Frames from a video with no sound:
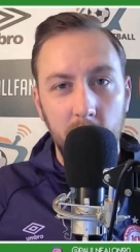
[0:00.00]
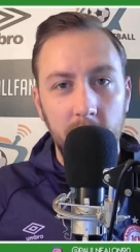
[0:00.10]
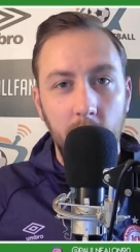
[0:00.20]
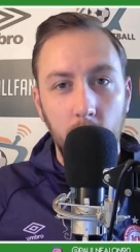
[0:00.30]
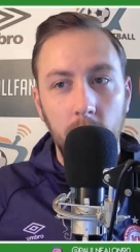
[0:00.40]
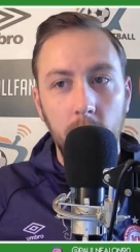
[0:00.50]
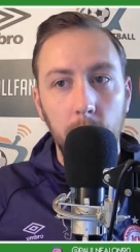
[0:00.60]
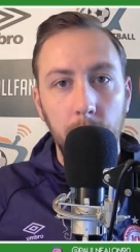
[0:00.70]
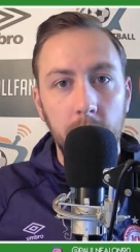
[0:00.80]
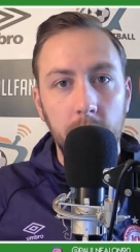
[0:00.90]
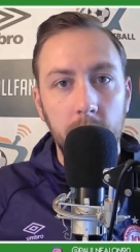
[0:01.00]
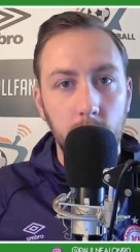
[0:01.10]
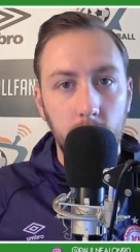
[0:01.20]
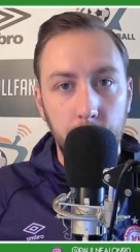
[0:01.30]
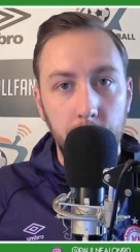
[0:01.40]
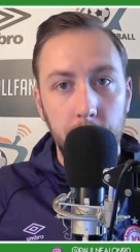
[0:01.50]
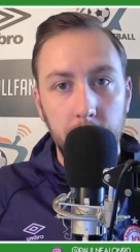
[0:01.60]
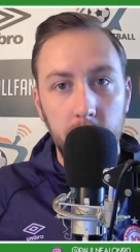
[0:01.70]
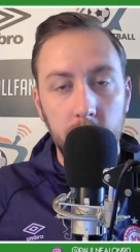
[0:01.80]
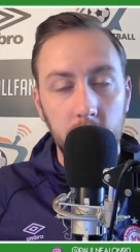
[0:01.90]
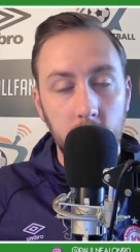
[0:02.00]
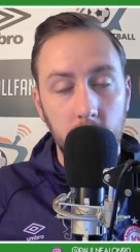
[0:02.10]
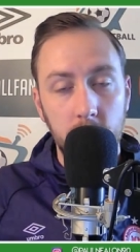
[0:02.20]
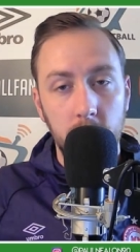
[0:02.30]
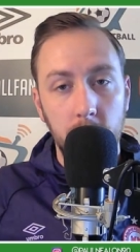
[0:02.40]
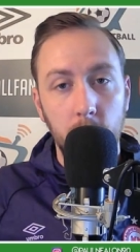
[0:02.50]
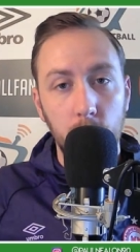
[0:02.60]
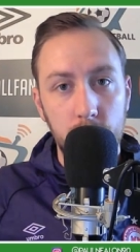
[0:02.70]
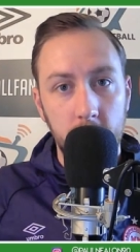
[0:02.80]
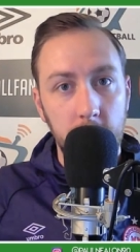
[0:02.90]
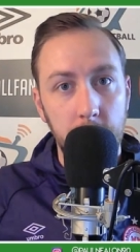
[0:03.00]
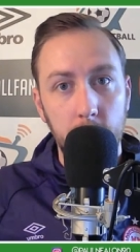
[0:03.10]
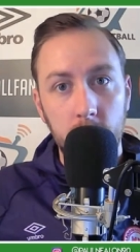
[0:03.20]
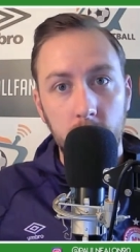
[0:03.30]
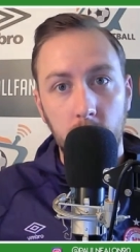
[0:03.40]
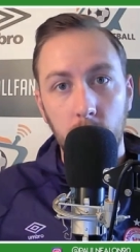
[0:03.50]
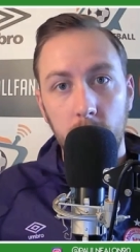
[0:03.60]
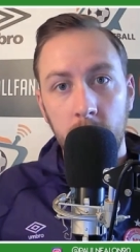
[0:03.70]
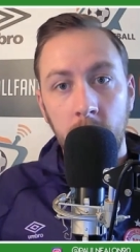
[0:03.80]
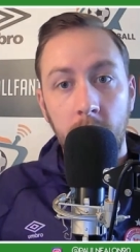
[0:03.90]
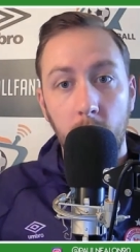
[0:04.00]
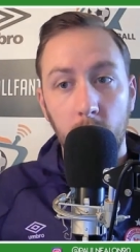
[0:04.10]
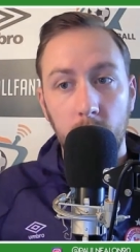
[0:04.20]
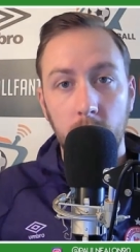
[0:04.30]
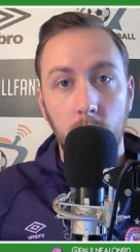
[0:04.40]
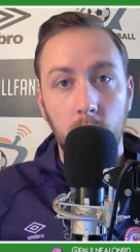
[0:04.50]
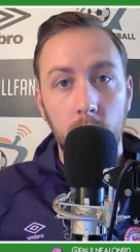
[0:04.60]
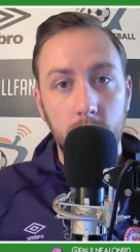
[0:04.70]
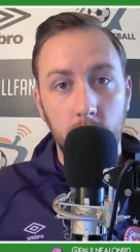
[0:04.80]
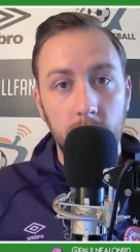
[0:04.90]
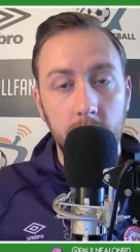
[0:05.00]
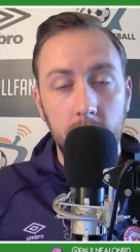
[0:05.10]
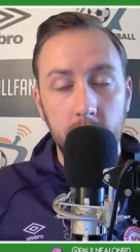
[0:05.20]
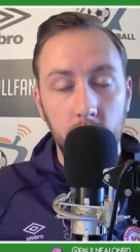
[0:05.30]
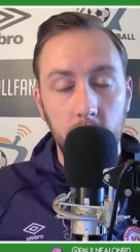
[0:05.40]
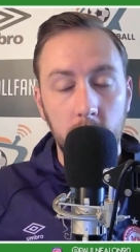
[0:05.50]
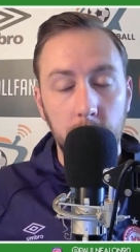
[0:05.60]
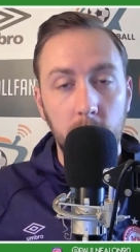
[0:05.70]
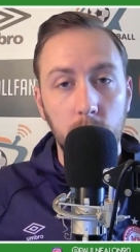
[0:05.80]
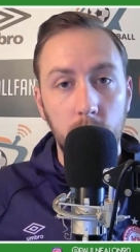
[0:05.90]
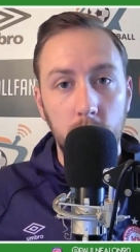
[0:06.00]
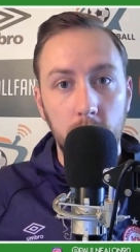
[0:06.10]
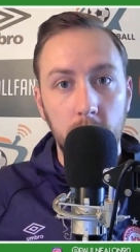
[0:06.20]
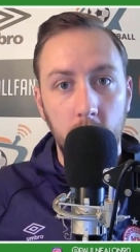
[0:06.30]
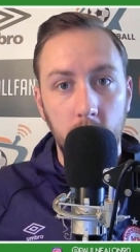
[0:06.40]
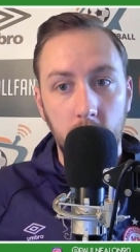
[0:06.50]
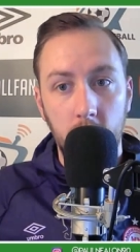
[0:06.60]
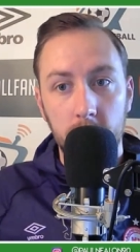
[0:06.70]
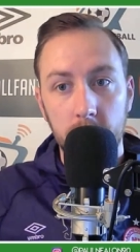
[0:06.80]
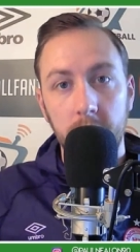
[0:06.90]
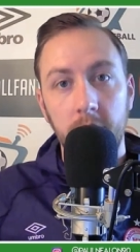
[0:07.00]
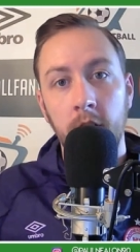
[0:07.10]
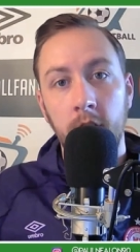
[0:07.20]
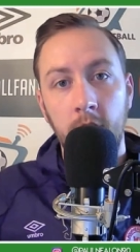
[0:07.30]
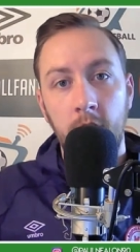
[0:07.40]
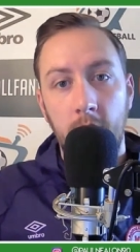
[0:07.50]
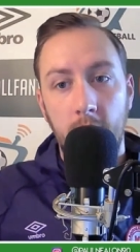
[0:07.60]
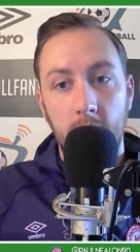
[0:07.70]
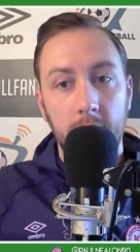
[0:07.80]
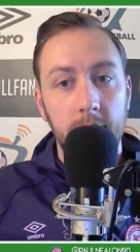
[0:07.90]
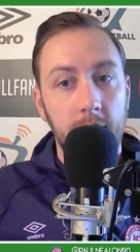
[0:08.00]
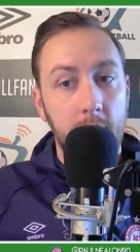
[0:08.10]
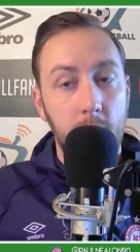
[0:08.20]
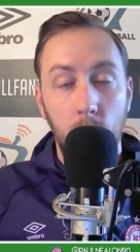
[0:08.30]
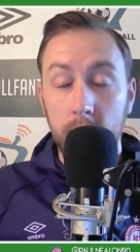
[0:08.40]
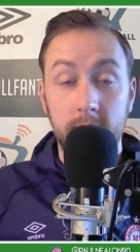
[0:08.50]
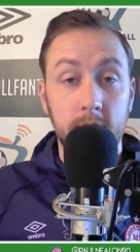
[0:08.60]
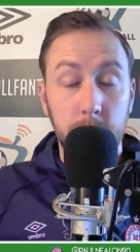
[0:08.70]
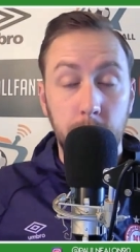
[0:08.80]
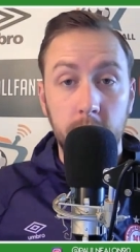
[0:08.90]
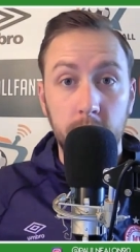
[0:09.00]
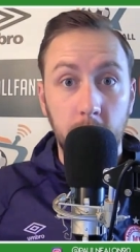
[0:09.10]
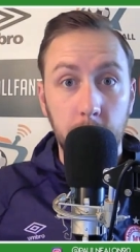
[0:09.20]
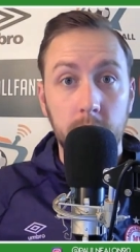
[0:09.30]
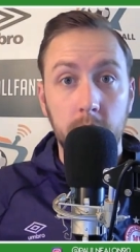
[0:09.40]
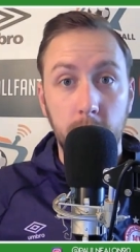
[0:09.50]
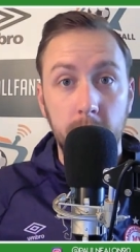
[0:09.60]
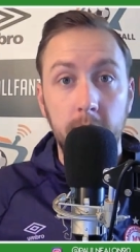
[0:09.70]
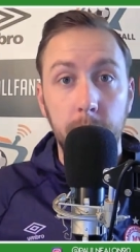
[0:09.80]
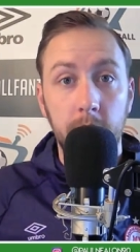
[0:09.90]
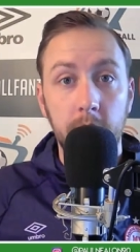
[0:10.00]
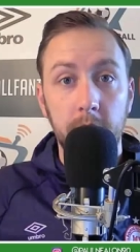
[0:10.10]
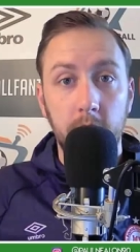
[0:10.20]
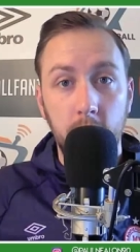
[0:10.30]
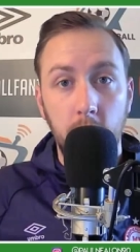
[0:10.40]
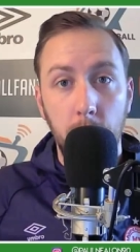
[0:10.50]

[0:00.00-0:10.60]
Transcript: down a little bit, so they're maybe going to try and usher him out slowly out the door. So I think that's only going to be good news for Conor Coventry. And uh, watch the space for him because I really believe he's a top